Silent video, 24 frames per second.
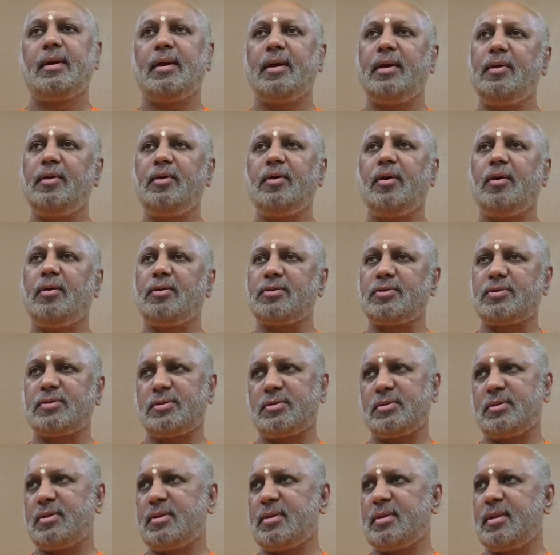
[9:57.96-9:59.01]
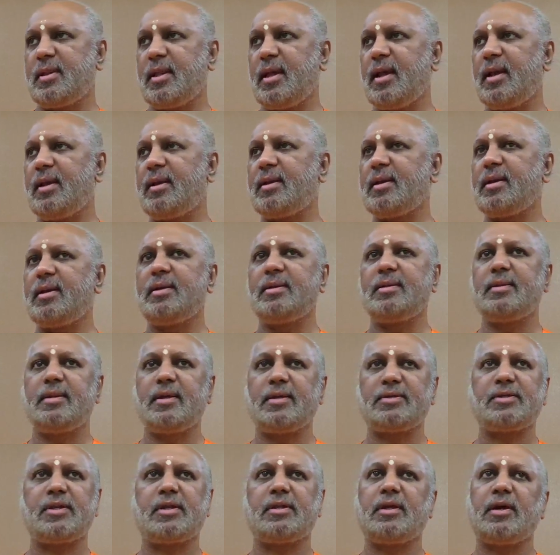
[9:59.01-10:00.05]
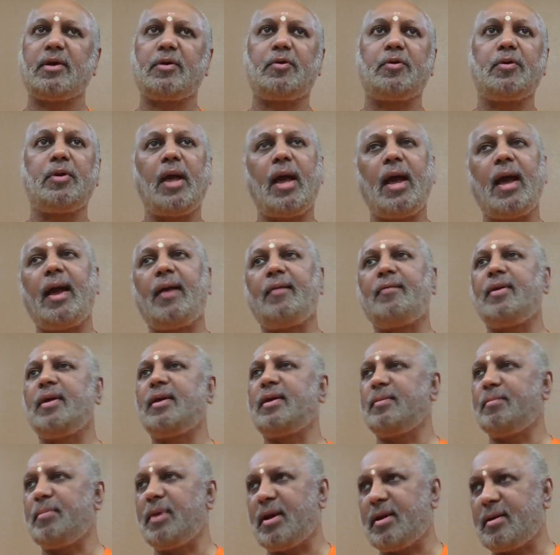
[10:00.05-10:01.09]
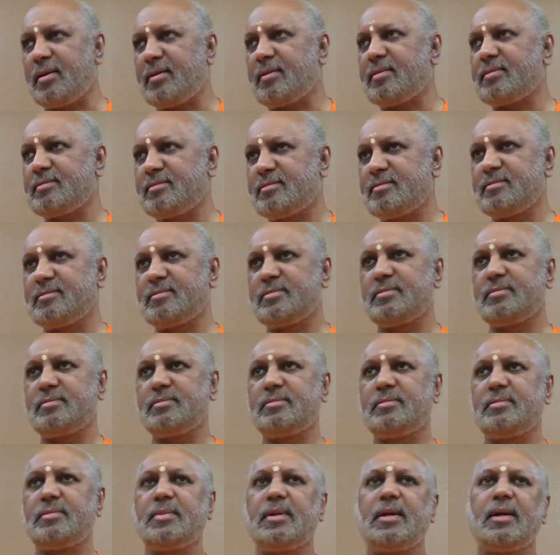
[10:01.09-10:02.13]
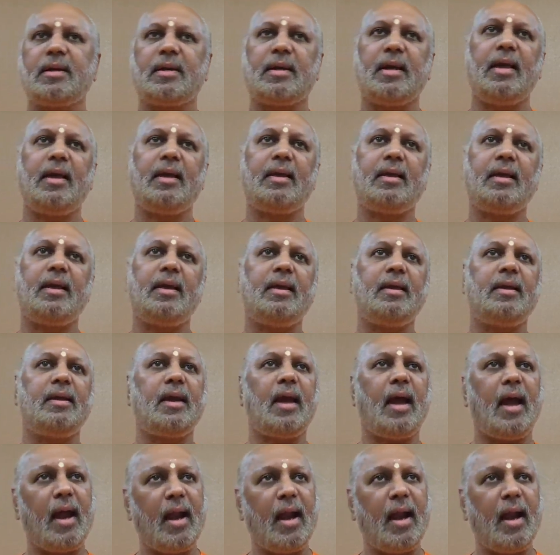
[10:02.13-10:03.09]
he knows that Dasharatha could have done better. Kaikeyi